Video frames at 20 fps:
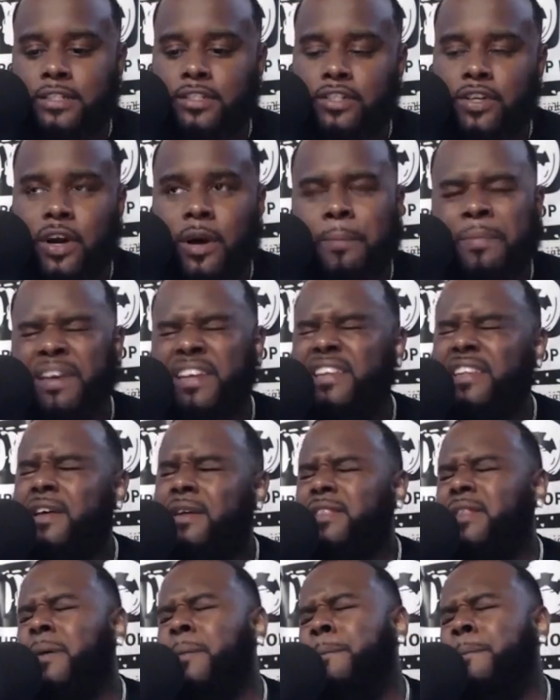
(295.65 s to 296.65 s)
So, I mean,
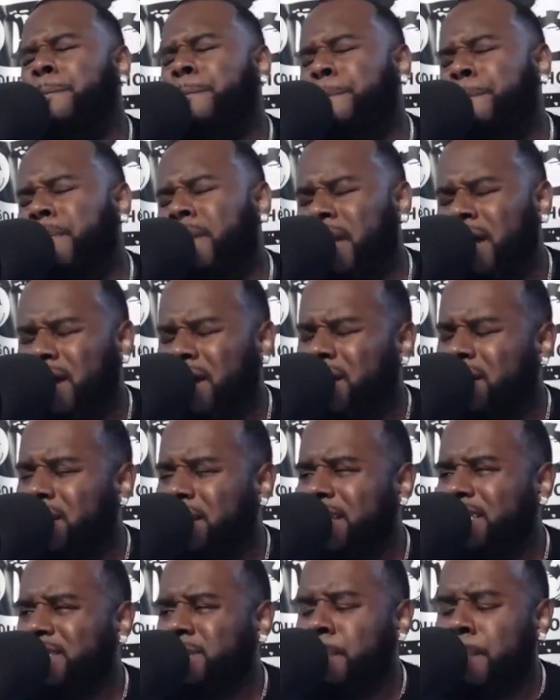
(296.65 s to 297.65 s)
the, the blood
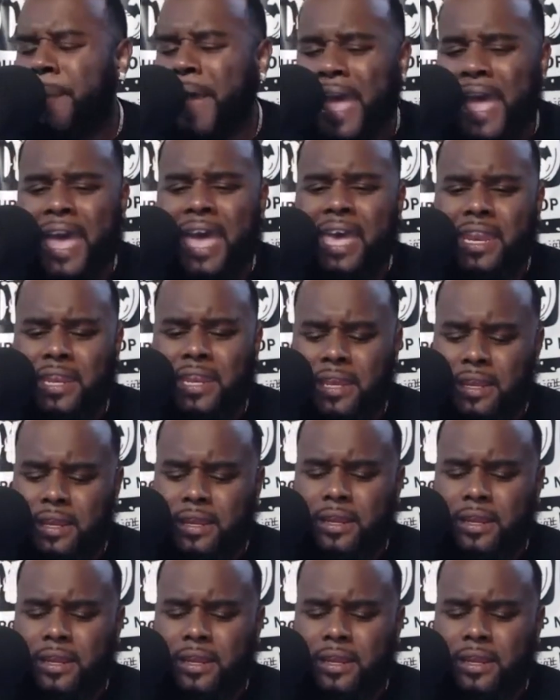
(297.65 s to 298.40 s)
is bad